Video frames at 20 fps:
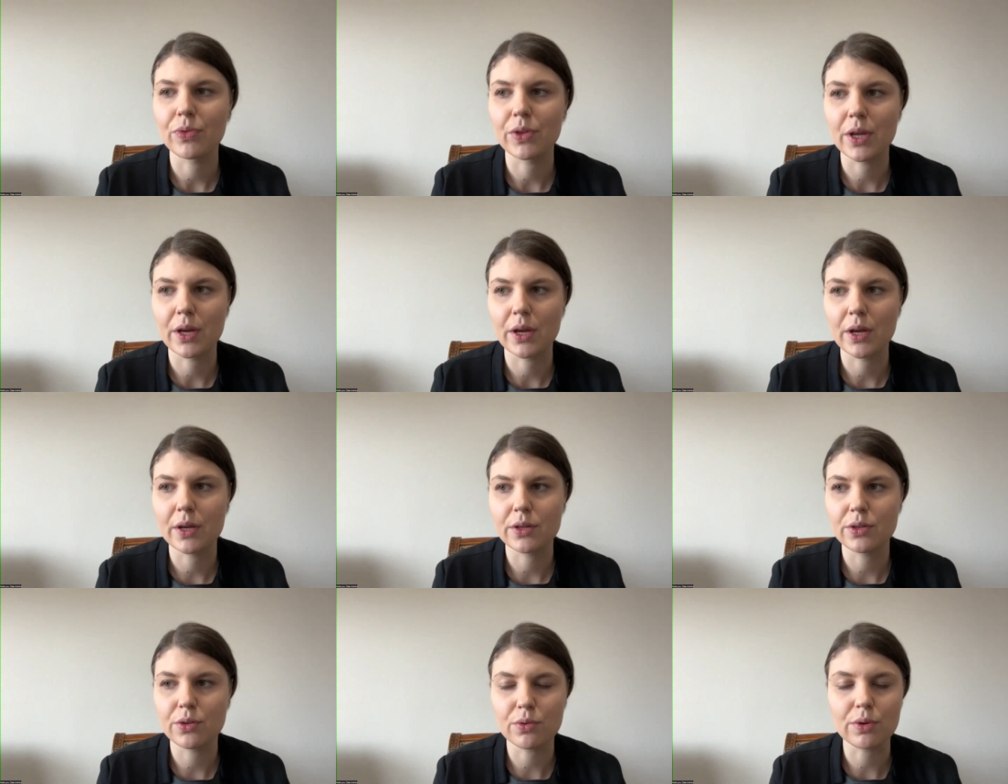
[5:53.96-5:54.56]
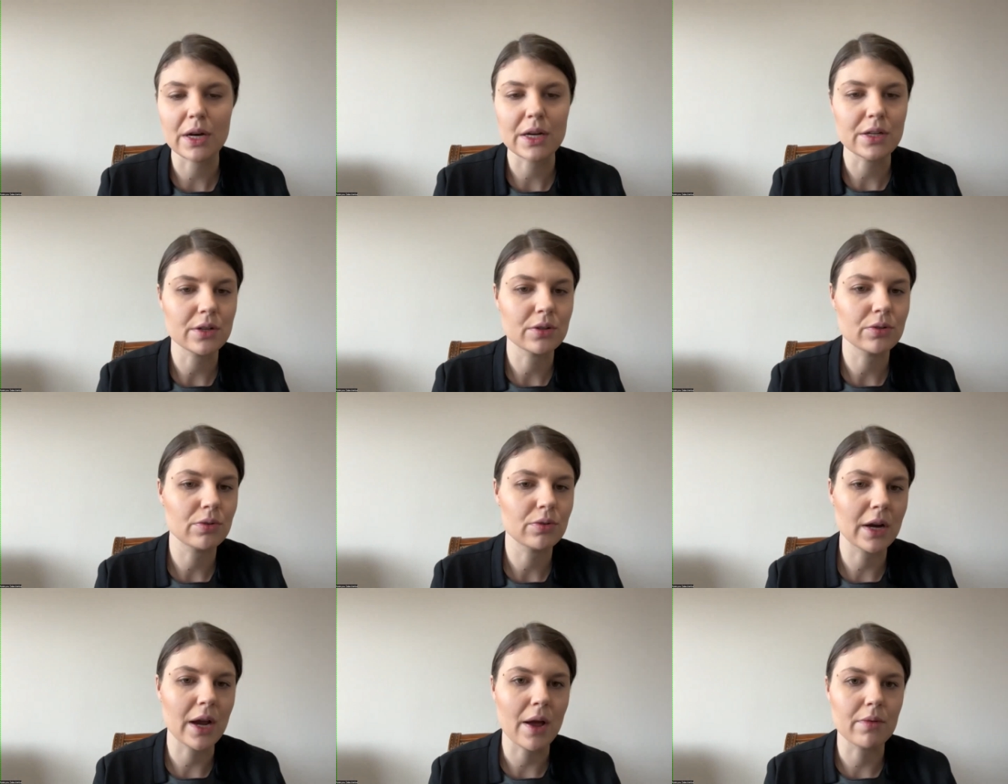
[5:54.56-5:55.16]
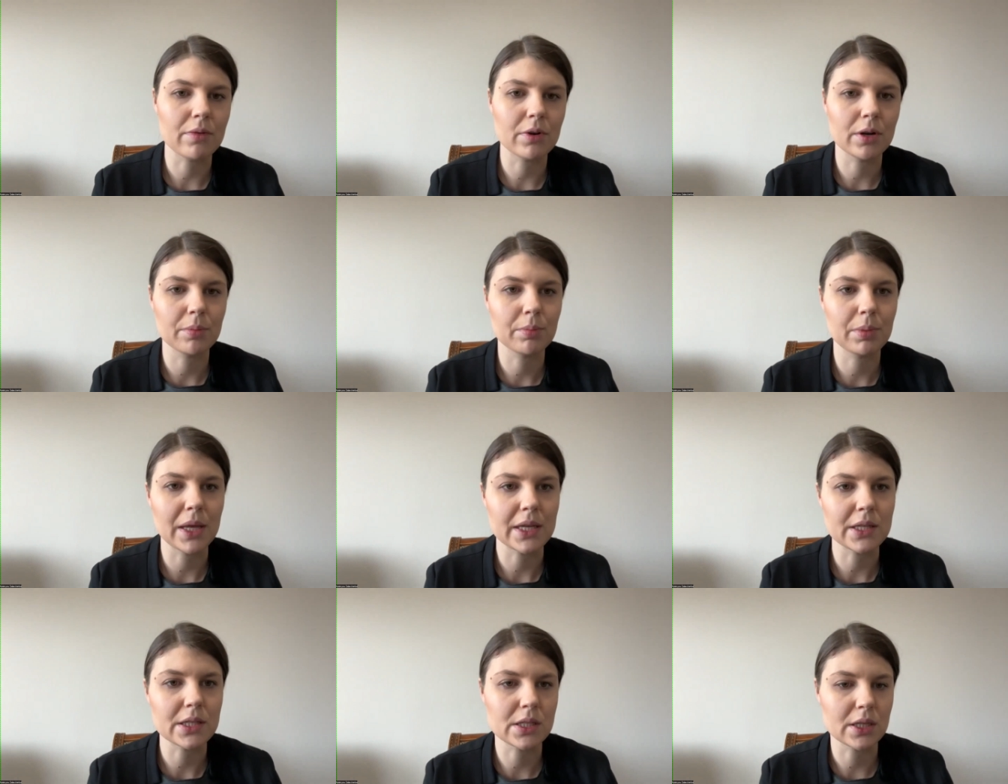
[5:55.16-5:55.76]
mm, Ukrainian recovery
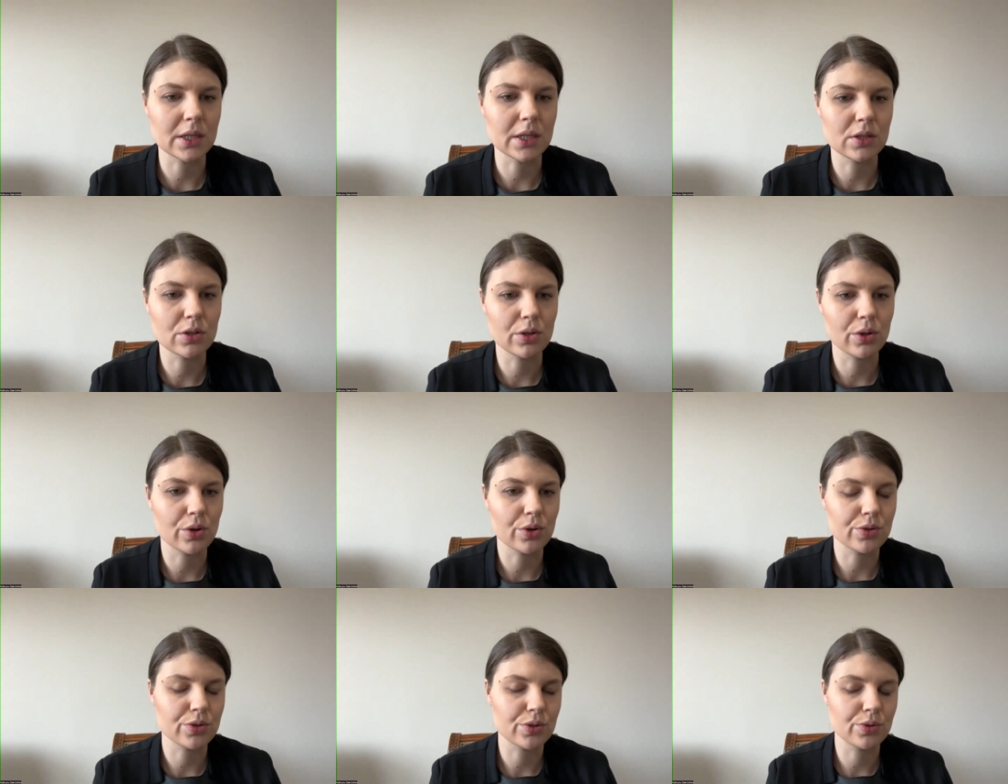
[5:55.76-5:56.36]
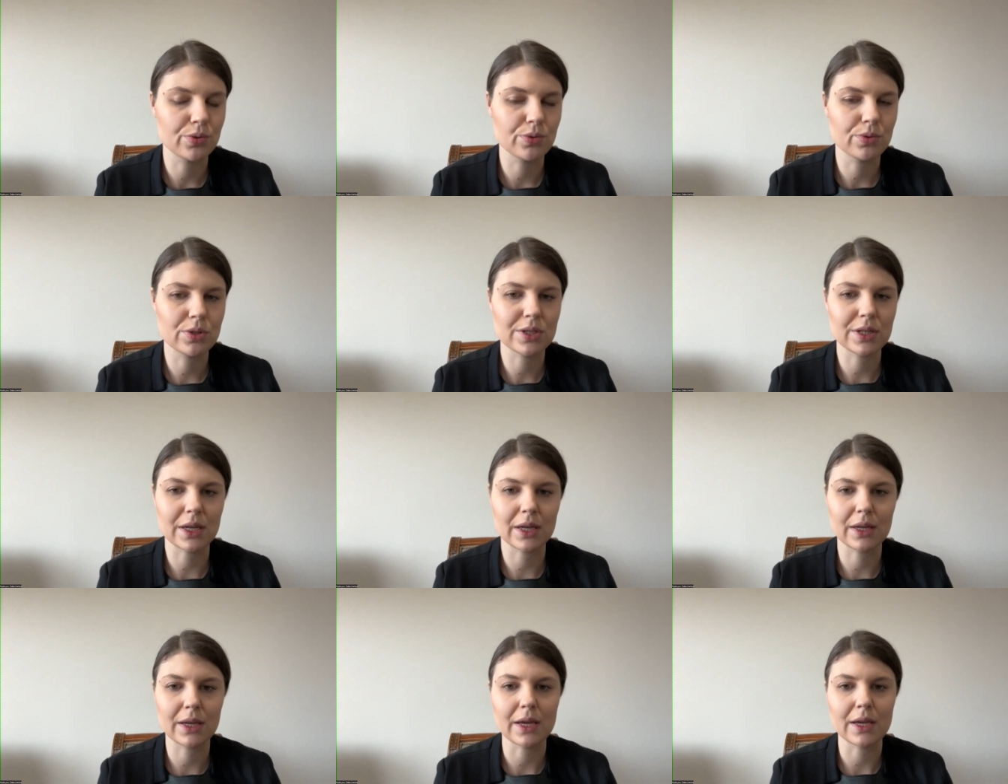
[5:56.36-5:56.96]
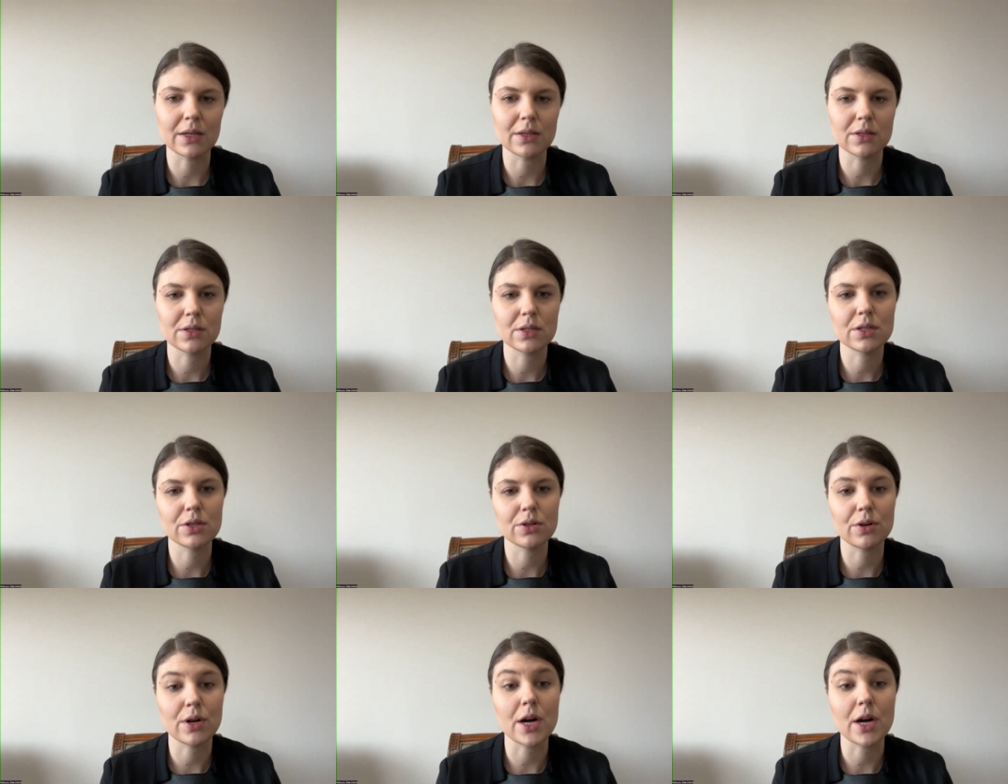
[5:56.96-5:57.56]
plans and lawsuits
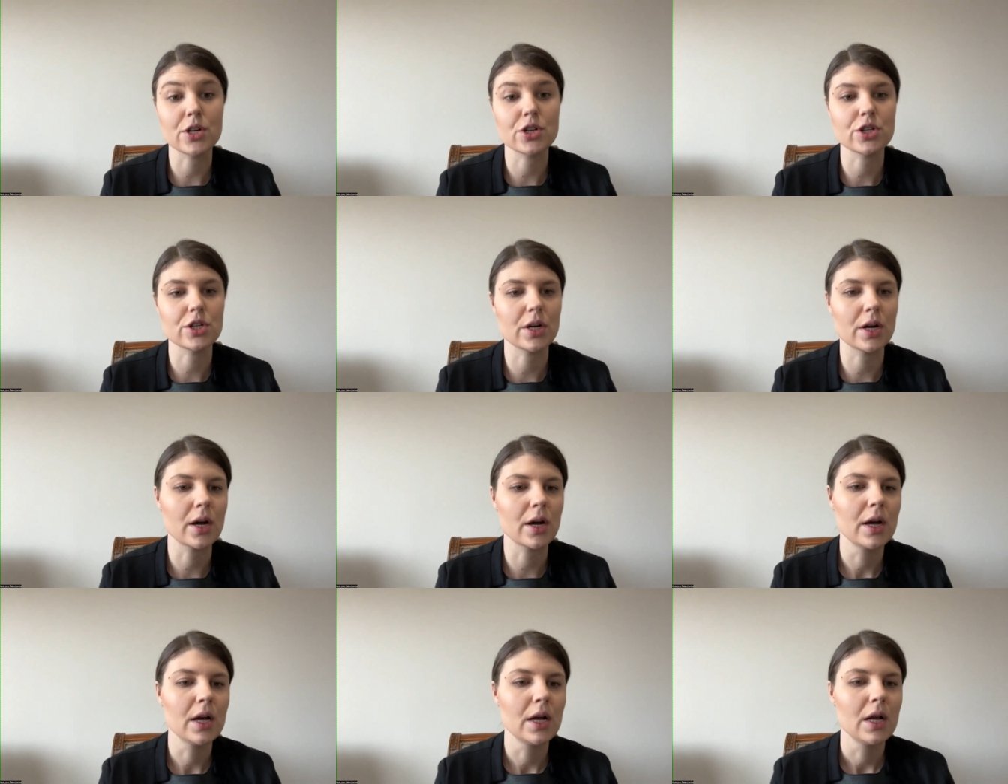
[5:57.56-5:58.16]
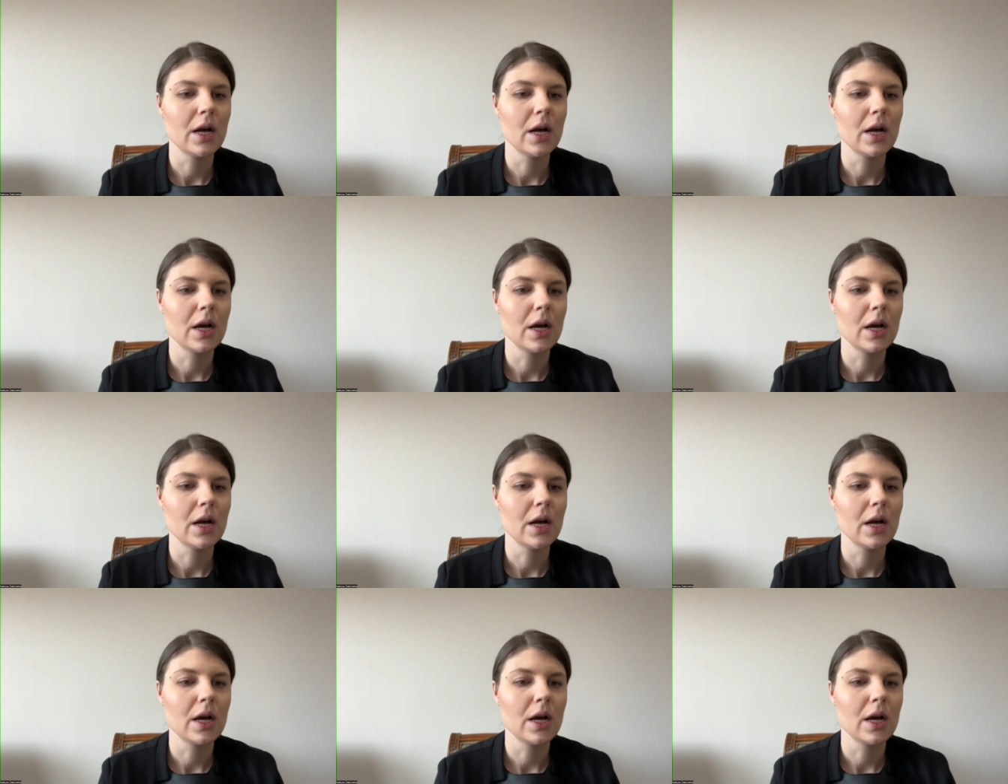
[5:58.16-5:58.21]
against Russia.